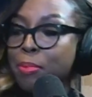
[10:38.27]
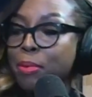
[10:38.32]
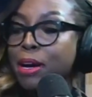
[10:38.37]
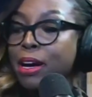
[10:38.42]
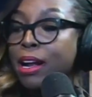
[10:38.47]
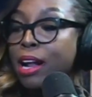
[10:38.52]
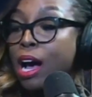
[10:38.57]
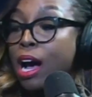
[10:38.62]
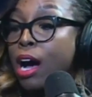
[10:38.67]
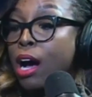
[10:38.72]

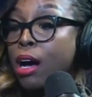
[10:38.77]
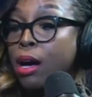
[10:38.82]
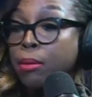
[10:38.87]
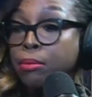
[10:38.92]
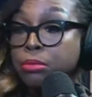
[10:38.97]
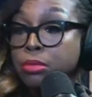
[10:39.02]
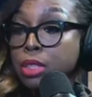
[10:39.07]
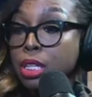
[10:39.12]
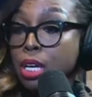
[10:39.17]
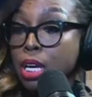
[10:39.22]
But
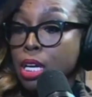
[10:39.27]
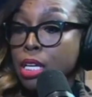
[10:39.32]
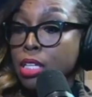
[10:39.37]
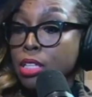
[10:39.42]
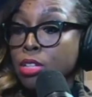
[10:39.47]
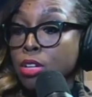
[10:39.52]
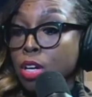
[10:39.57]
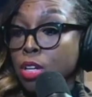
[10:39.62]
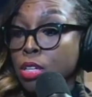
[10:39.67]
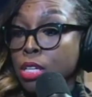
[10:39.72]

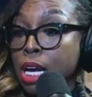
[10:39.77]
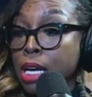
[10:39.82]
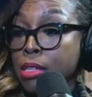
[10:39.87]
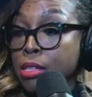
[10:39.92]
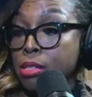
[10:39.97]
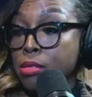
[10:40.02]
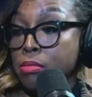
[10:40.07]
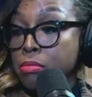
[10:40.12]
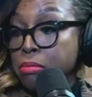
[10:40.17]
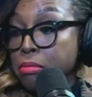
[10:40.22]
you know,
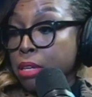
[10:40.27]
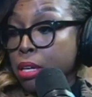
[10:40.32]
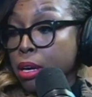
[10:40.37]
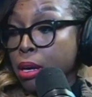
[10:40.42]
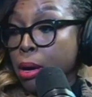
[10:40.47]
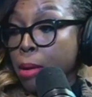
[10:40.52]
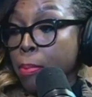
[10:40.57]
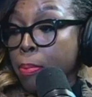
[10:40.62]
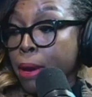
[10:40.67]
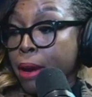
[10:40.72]

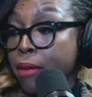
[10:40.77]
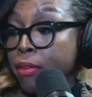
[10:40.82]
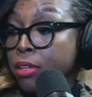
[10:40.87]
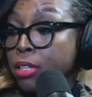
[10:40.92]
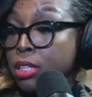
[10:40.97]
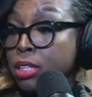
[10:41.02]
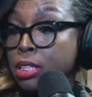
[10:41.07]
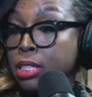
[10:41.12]
apparently